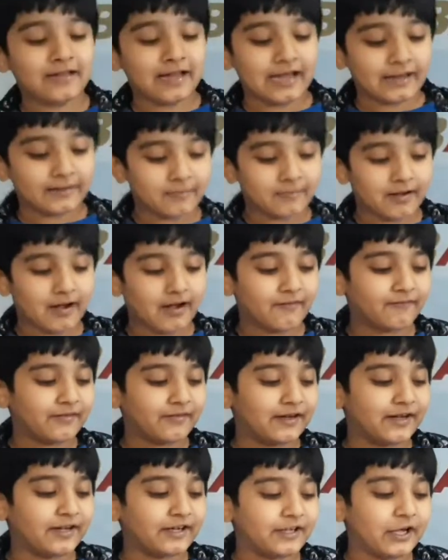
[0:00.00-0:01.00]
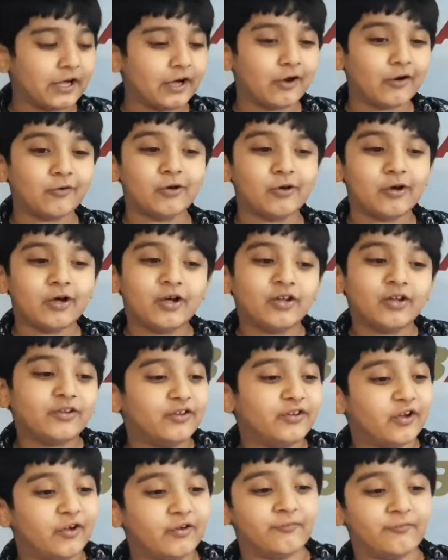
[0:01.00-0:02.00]
If you like my video,
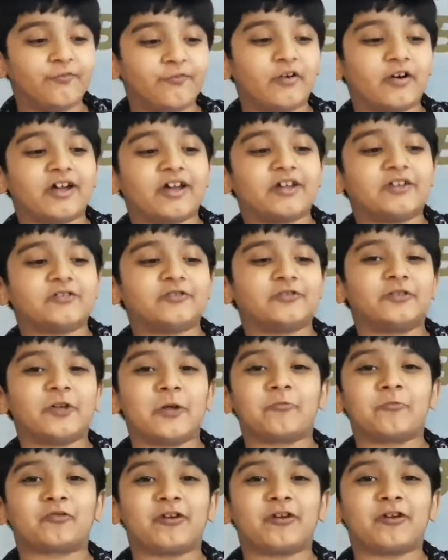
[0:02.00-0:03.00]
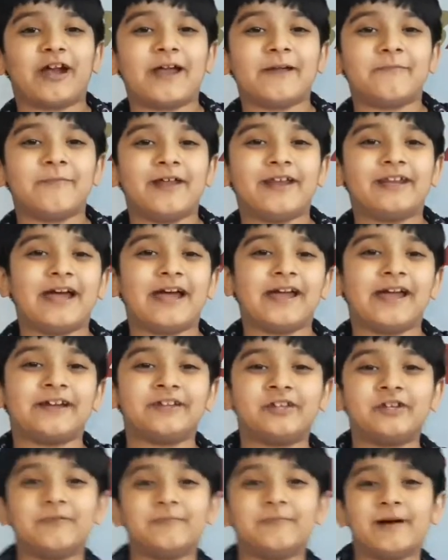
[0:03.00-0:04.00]
don't forget to subscribe and
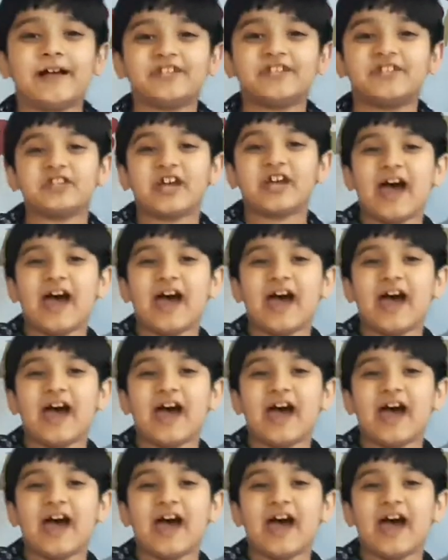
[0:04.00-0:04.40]
like to my